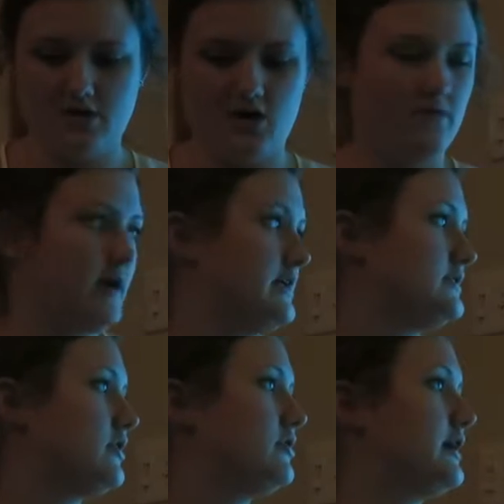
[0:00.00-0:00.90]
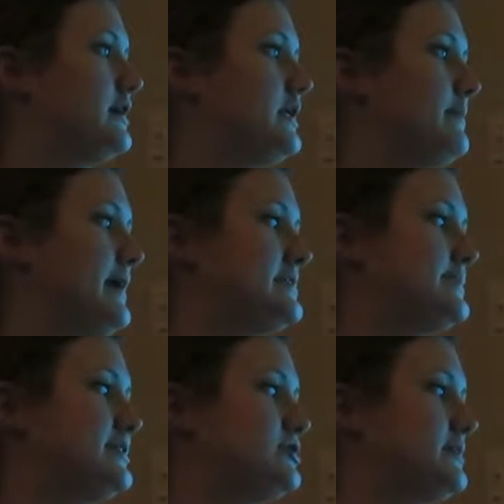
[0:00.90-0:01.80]
Alright, so
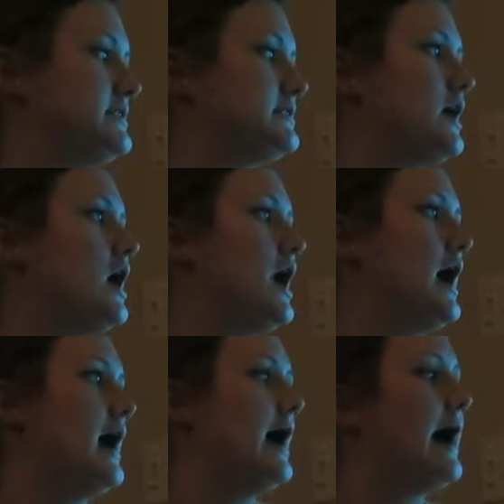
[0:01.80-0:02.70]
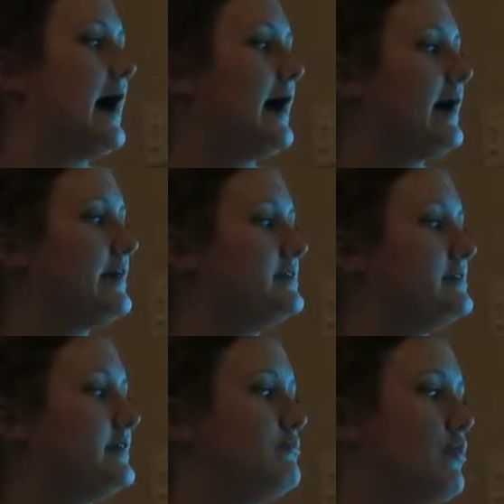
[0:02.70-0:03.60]
curriculum-based measurements. I
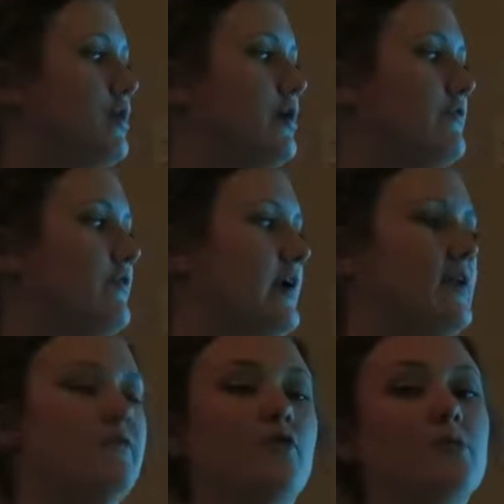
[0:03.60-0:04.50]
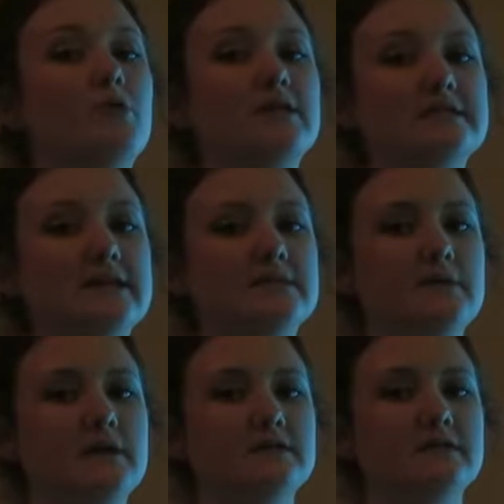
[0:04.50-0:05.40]
did more of informal
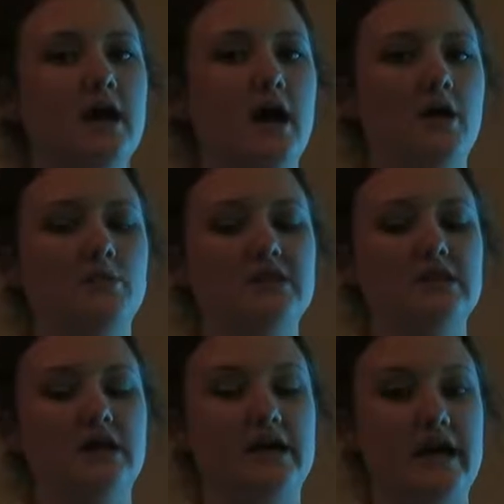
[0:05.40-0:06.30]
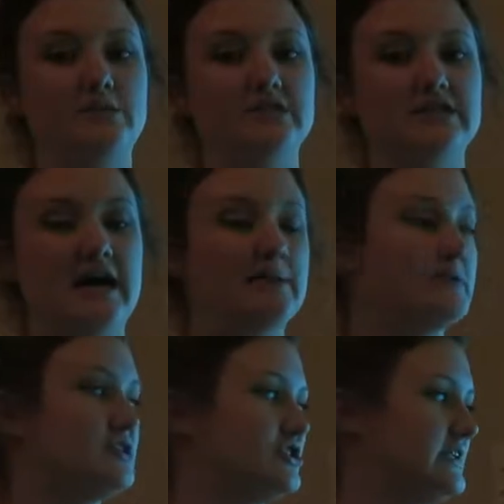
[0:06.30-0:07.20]
assessments, with the
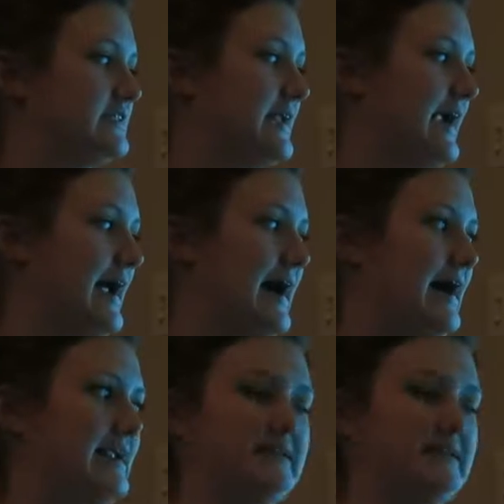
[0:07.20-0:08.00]
time constraints that I had.